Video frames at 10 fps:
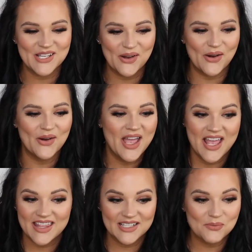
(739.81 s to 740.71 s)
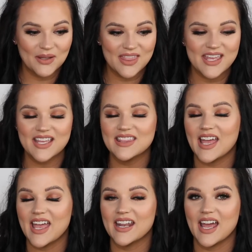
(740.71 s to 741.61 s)
so that's one thing
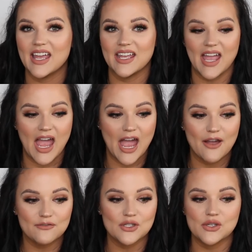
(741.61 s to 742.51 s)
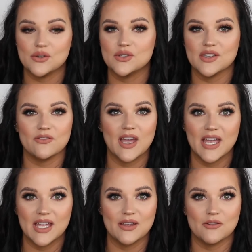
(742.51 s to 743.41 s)
that I have to use if
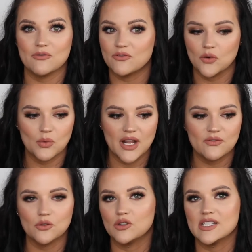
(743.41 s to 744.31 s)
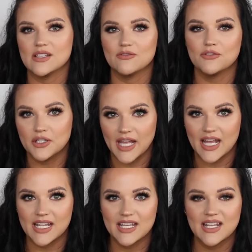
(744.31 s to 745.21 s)
I, for whatever reason,
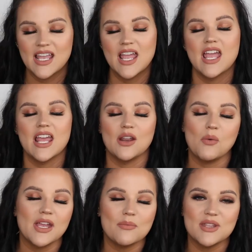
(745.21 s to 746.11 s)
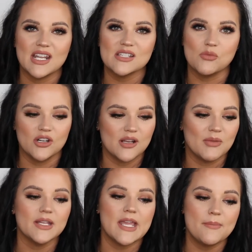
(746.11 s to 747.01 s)
forget it. And I wake up the next morning, I'm
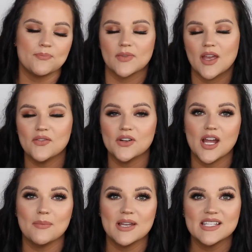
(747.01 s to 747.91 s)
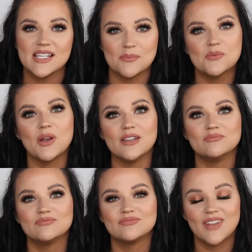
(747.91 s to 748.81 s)
like, yep, I forgot my sleep spray.
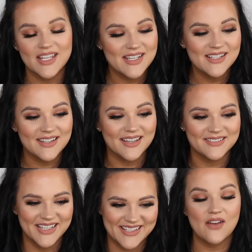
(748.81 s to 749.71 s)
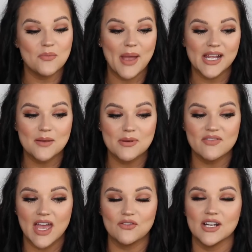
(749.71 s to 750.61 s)
I needed that. I have a backup of
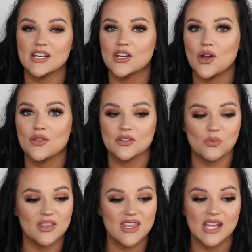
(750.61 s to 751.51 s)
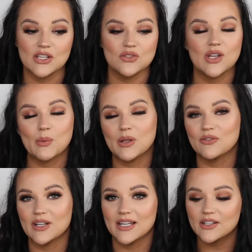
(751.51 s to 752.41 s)
that ready to go. That's one thing I do not want to
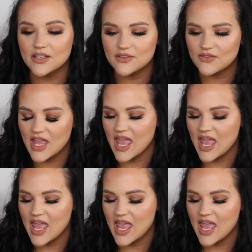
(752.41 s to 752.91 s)
run out of.